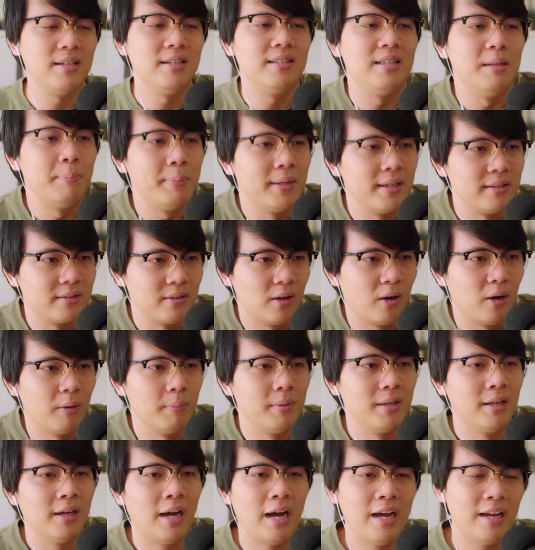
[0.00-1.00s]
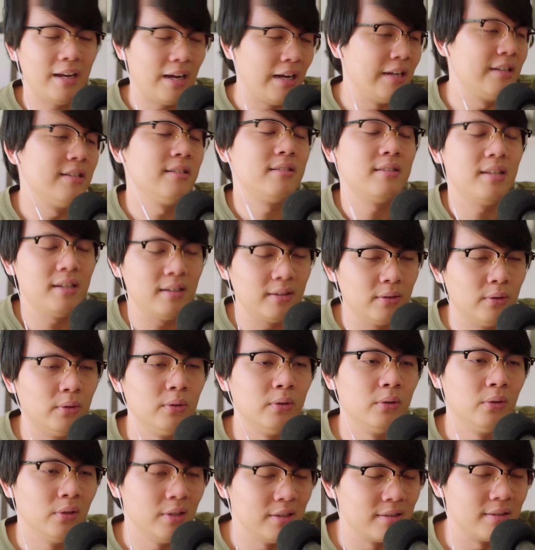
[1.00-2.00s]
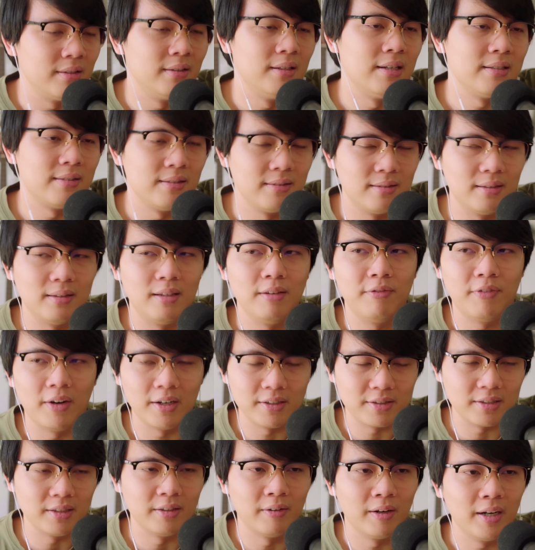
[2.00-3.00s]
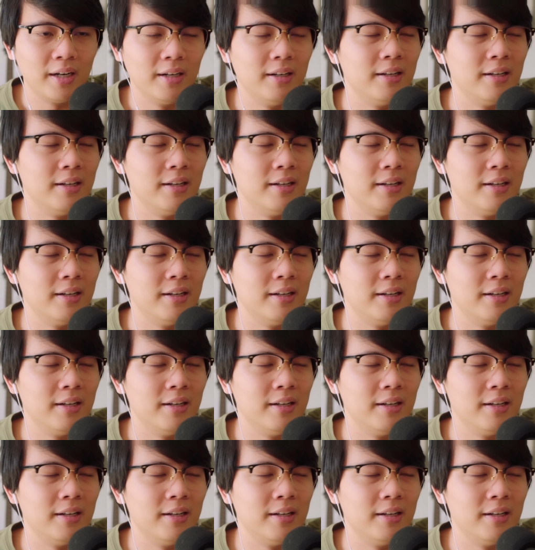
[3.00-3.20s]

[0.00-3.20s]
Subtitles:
say sleeping is a hobby. I just think no, look, it's a necessity function, right?